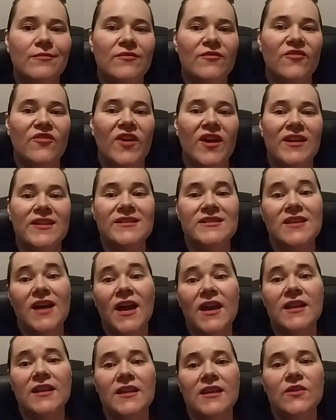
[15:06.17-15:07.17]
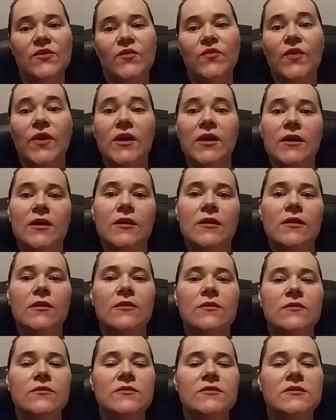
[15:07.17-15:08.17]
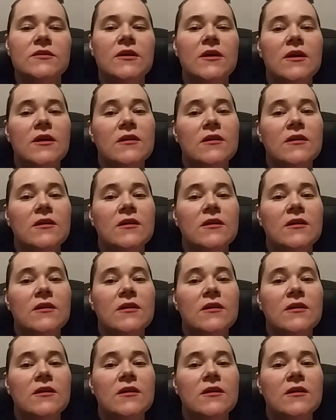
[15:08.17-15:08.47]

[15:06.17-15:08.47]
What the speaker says: fine dining, fine clothes,